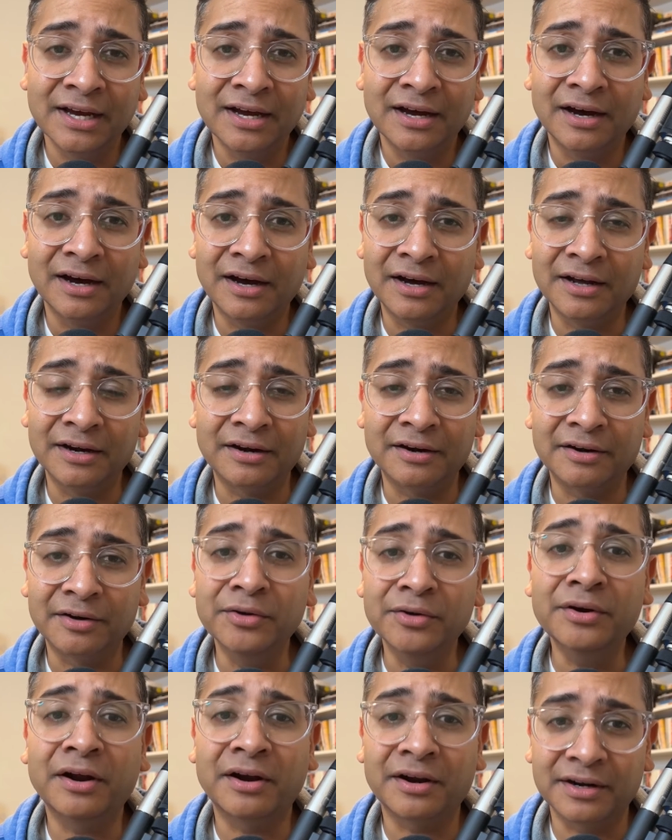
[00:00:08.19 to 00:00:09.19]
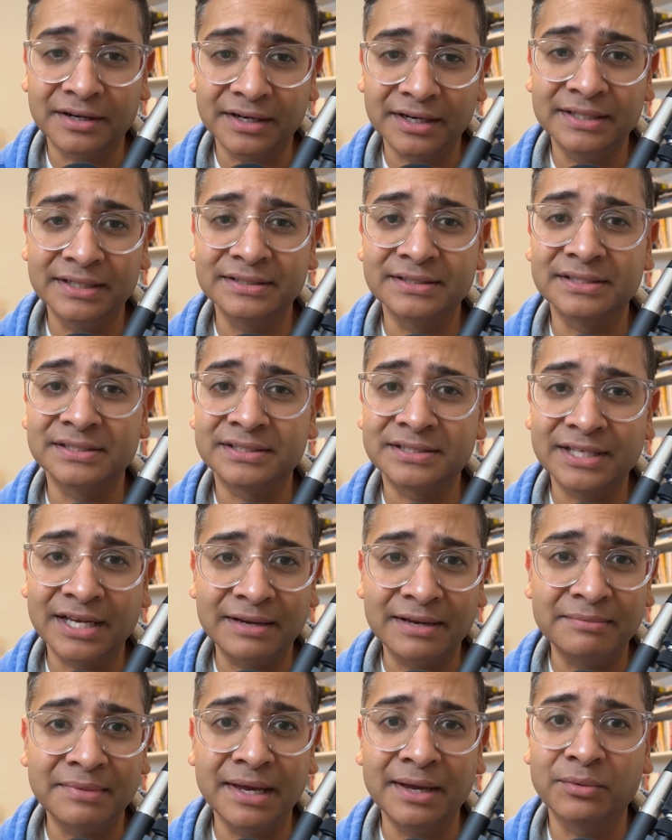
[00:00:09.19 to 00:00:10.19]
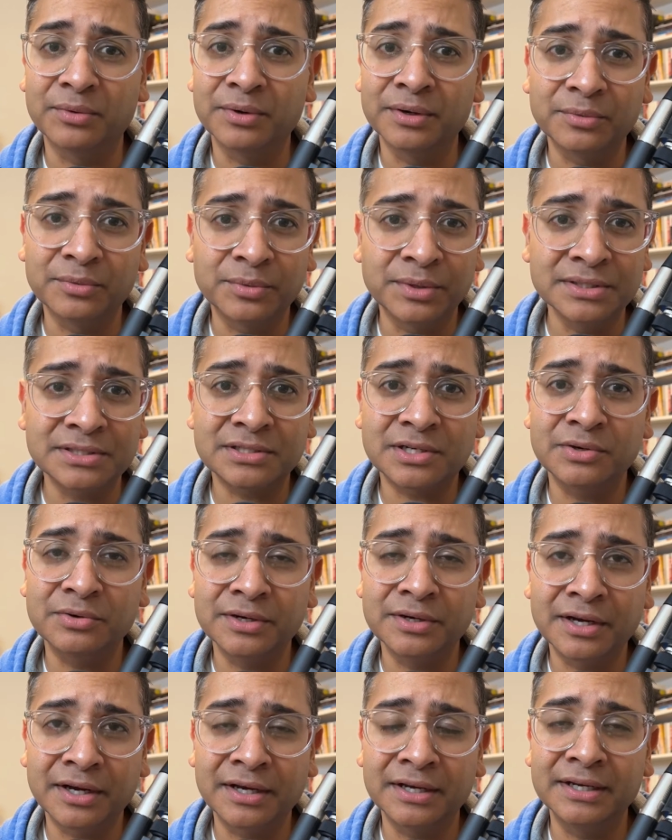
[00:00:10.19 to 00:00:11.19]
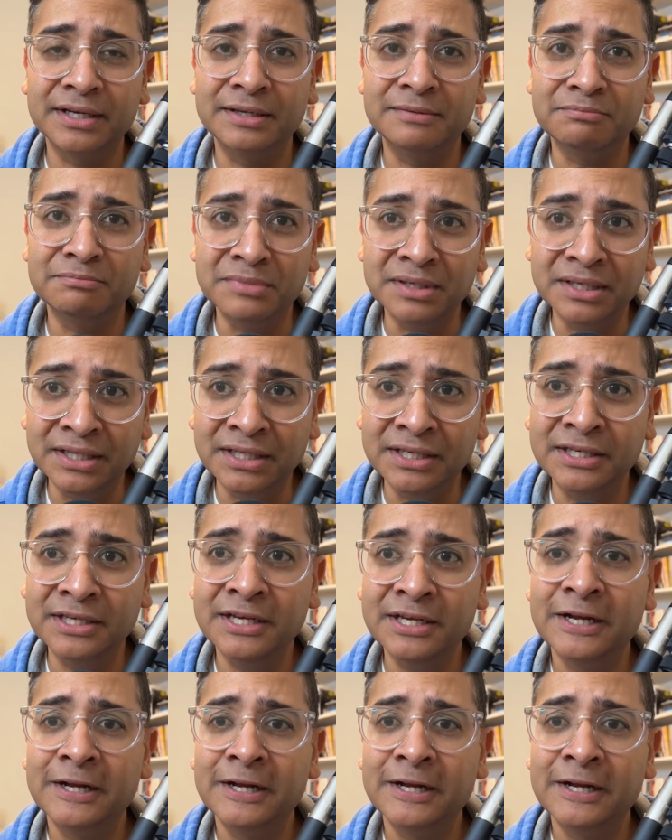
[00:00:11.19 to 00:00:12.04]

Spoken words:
on our own heart and to say, man, what's going on in me?